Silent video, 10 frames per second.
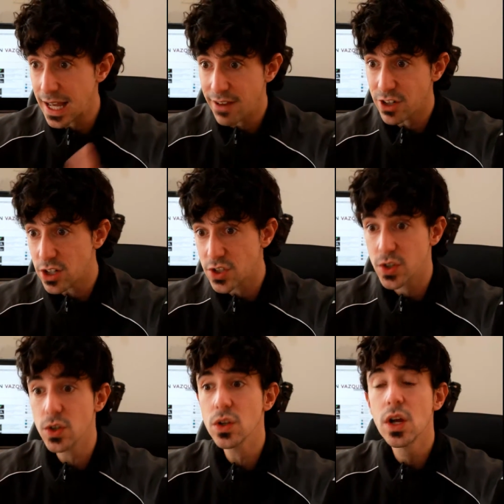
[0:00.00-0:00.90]
I have an
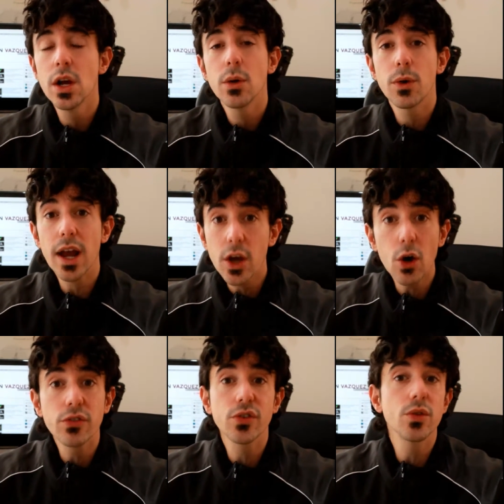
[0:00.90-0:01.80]
article where I
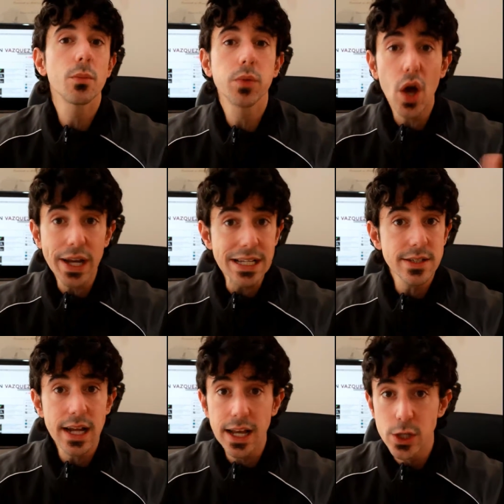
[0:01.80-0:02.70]
go through the
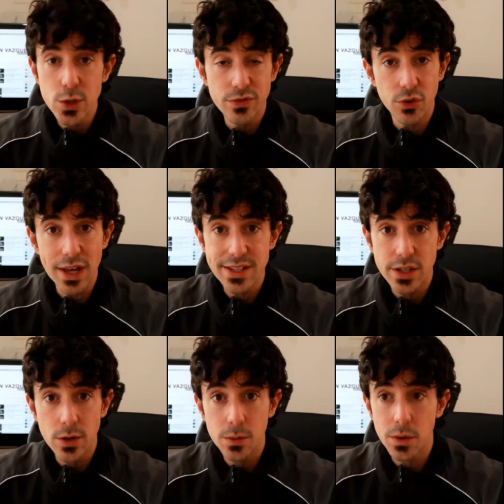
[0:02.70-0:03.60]
plugins that I use for
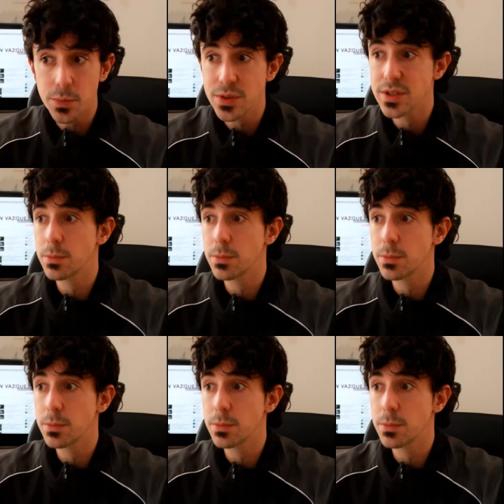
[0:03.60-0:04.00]
SEO and WordPress,